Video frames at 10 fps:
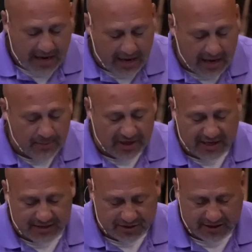I'm going to get
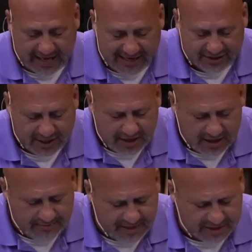into today's
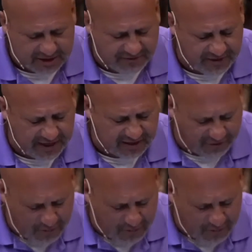message for the next few